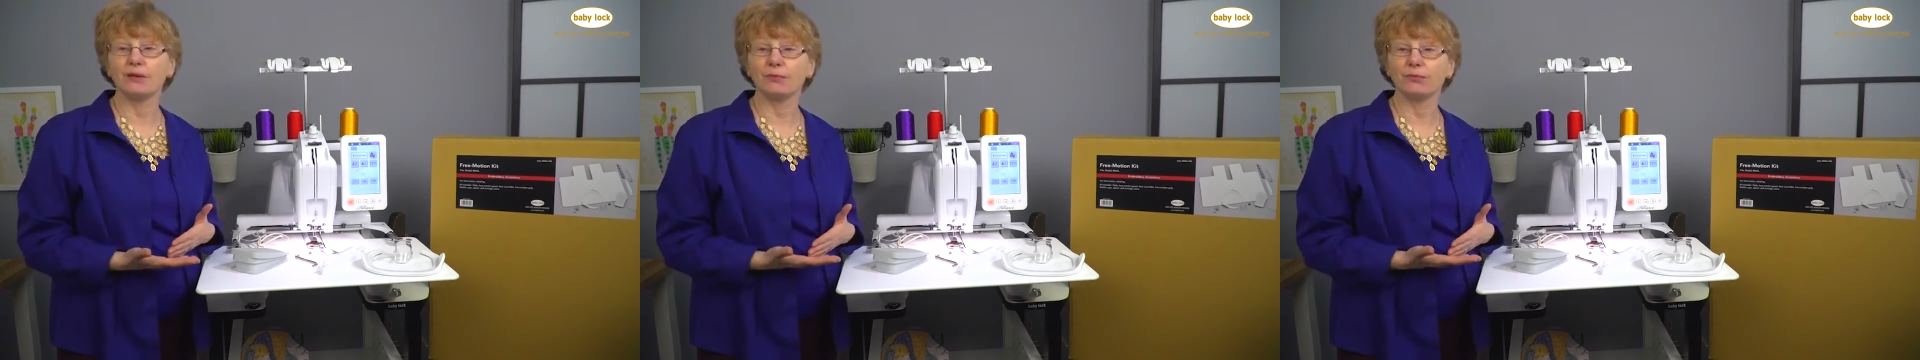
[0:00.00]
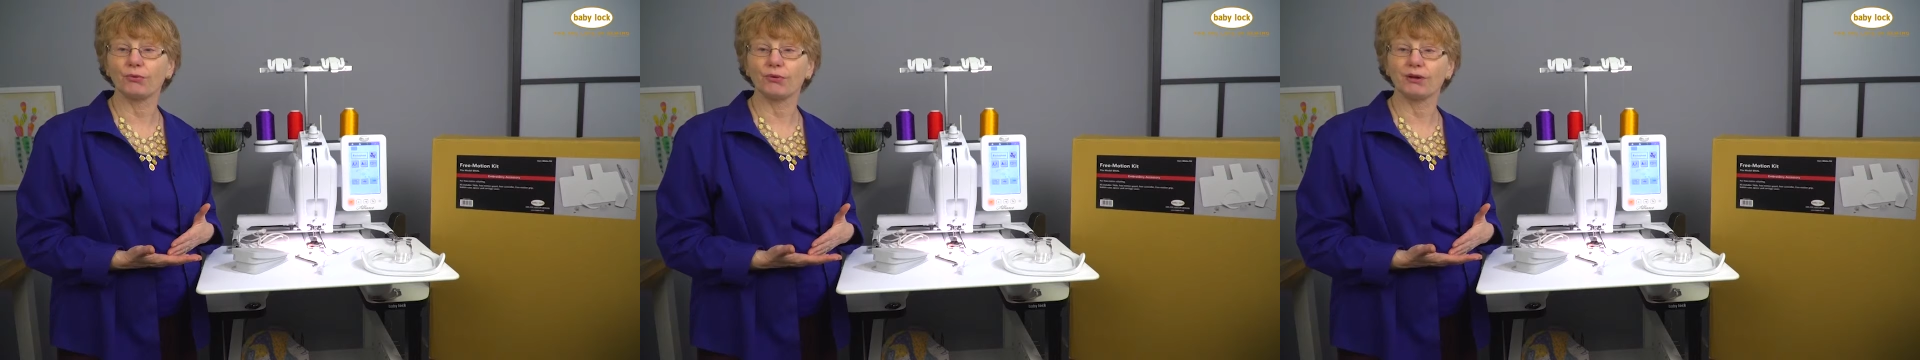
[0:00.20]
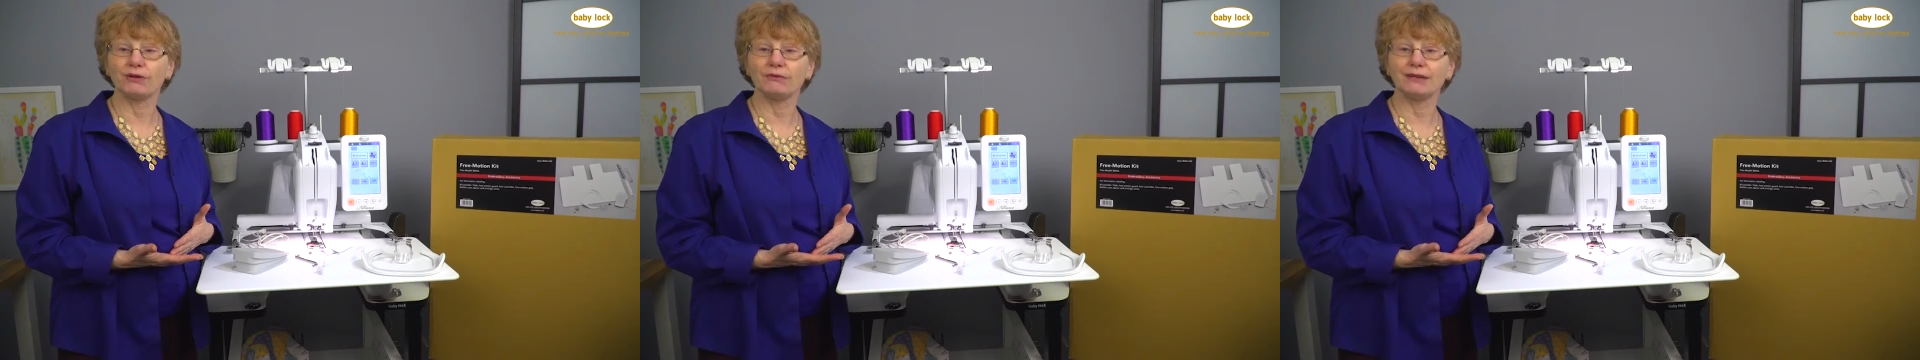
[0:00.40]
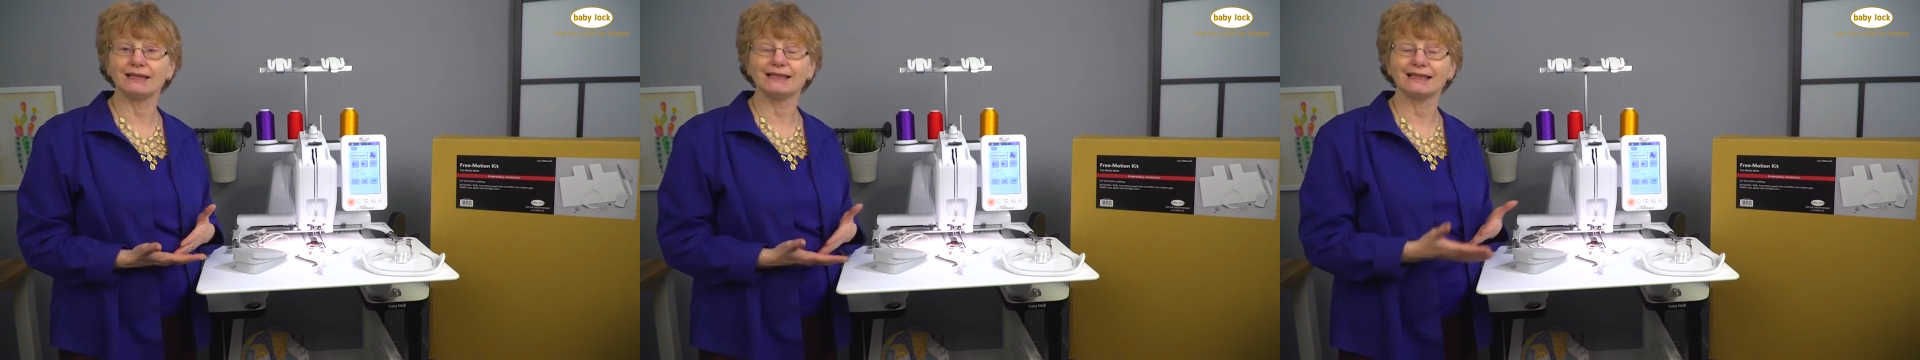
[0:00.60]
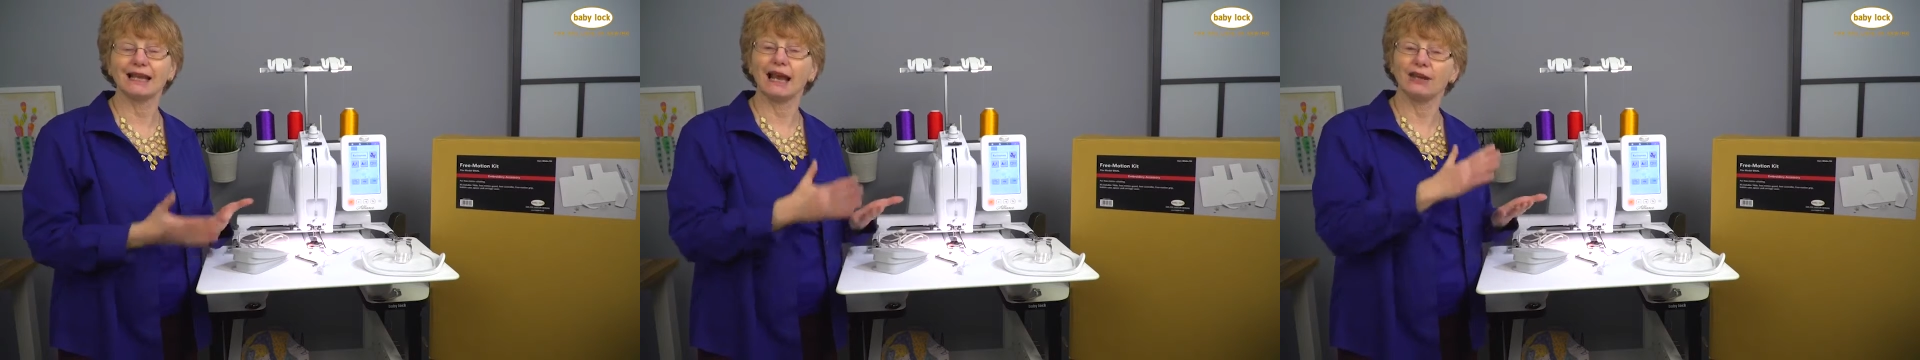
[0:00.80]

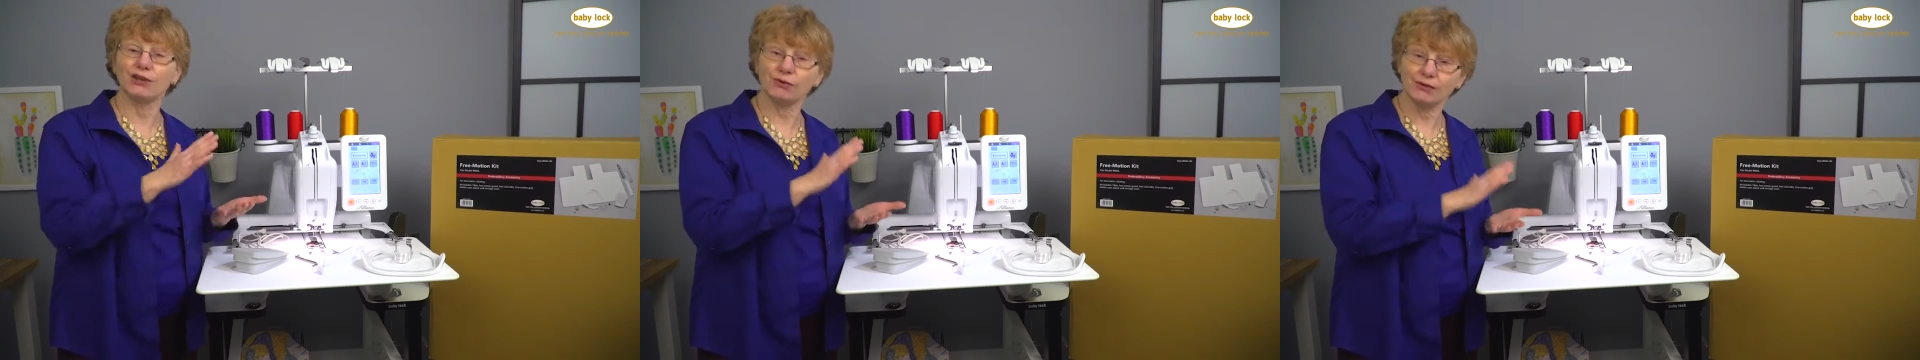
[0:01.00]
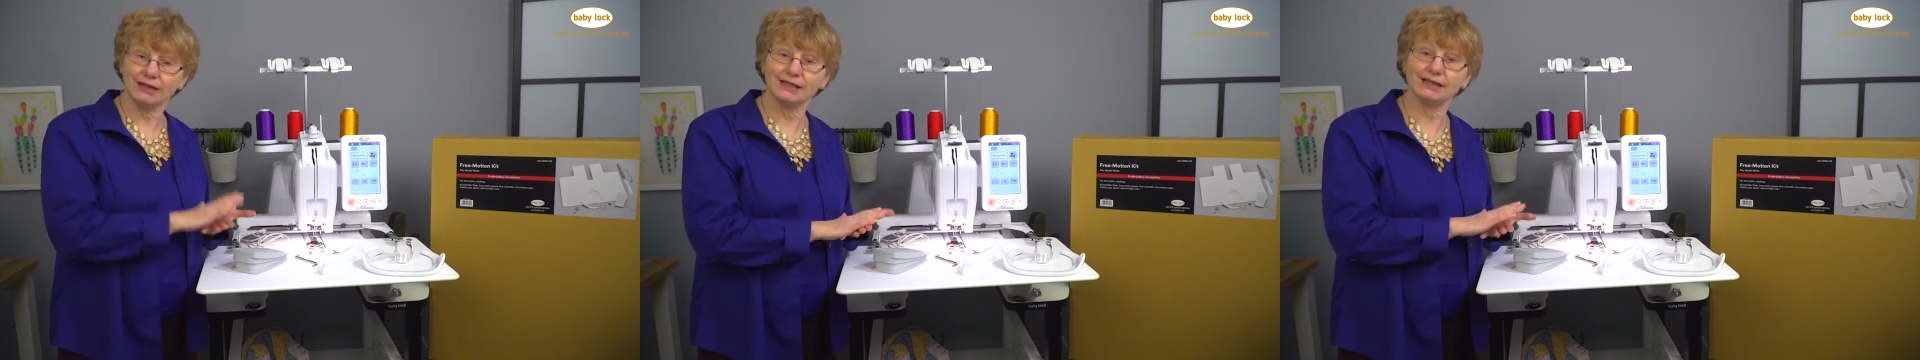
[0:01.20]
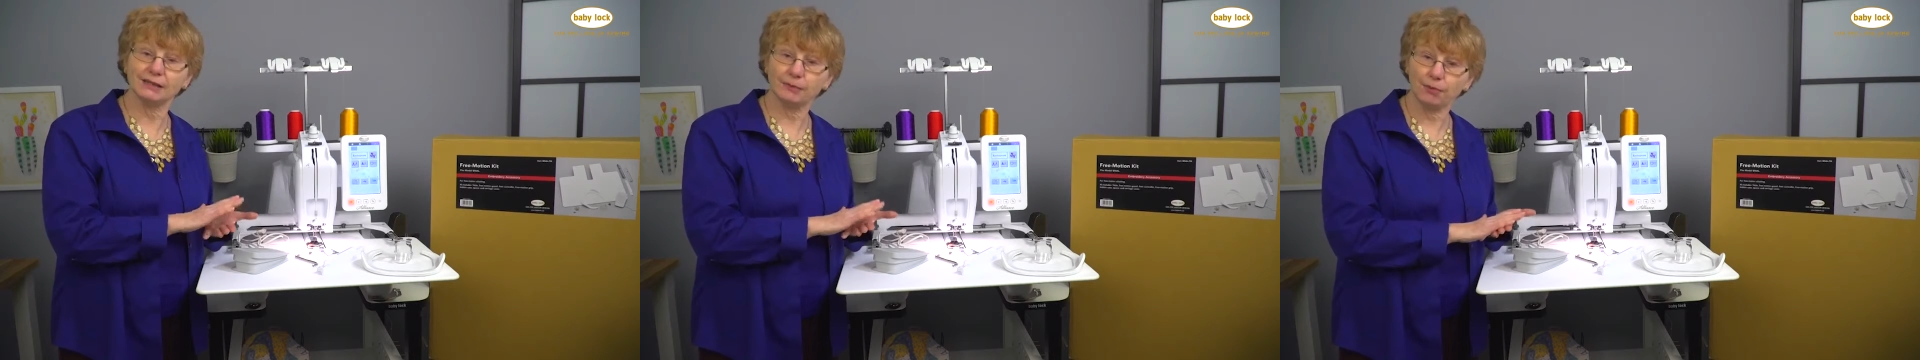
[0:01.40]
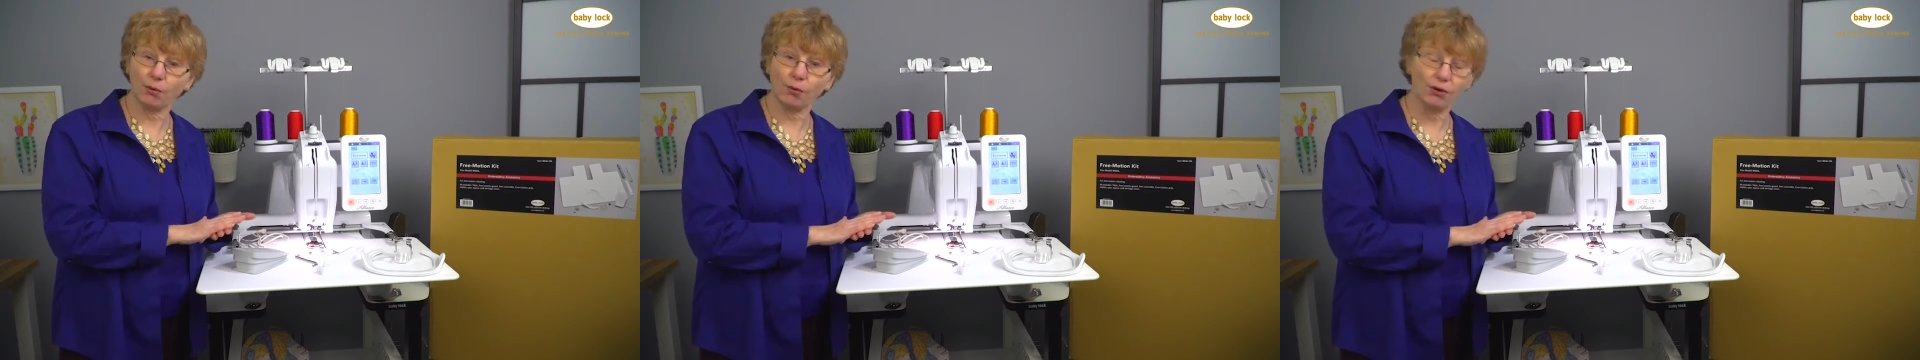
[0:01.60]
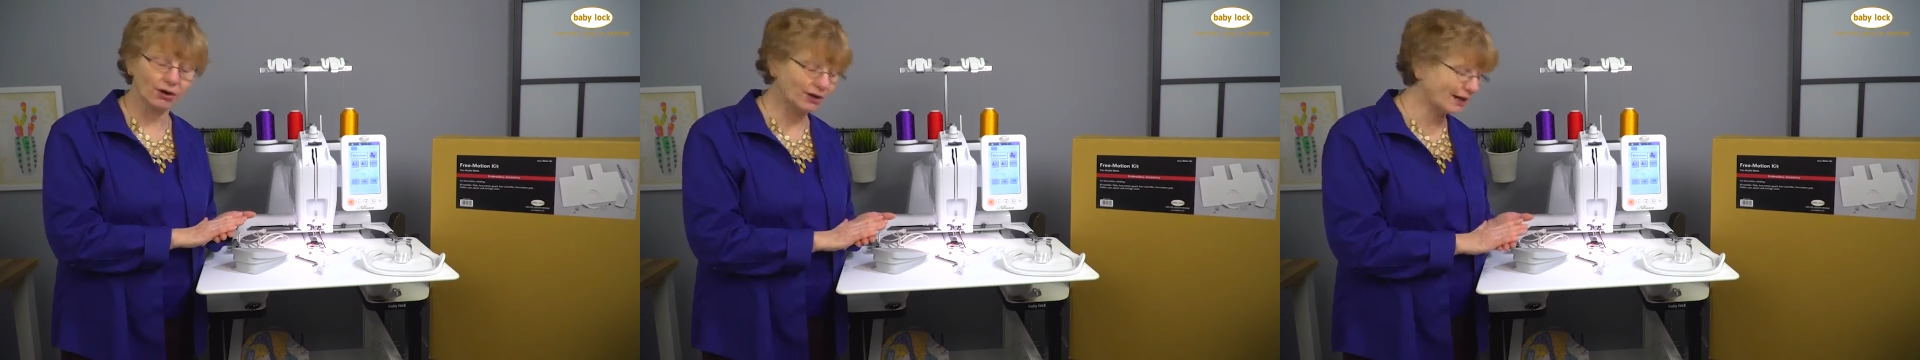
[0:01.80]
embroideries and you need
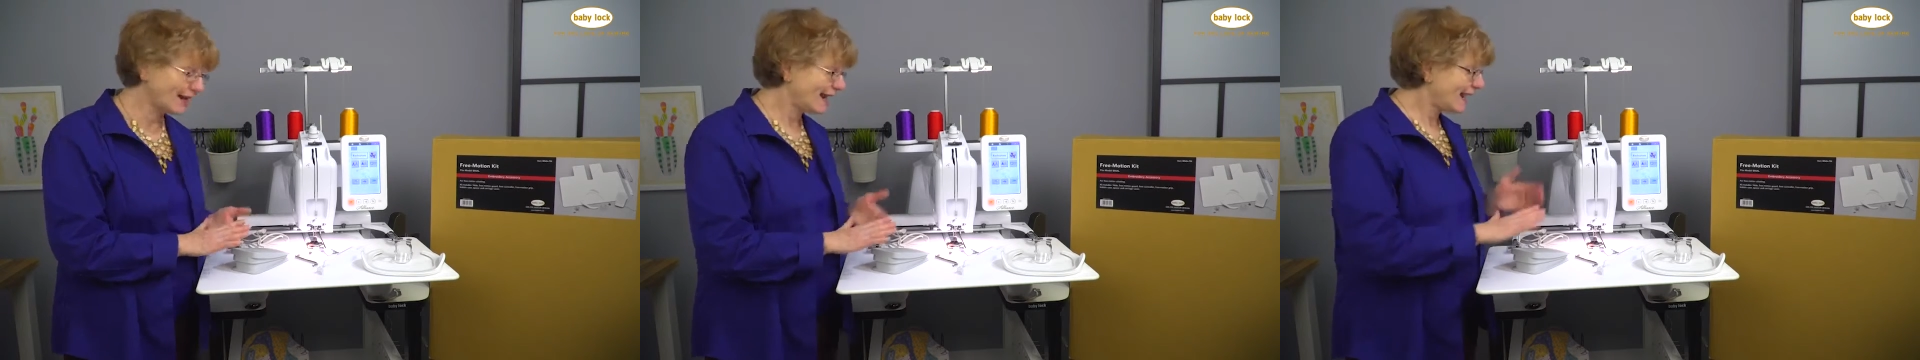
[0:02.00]
support,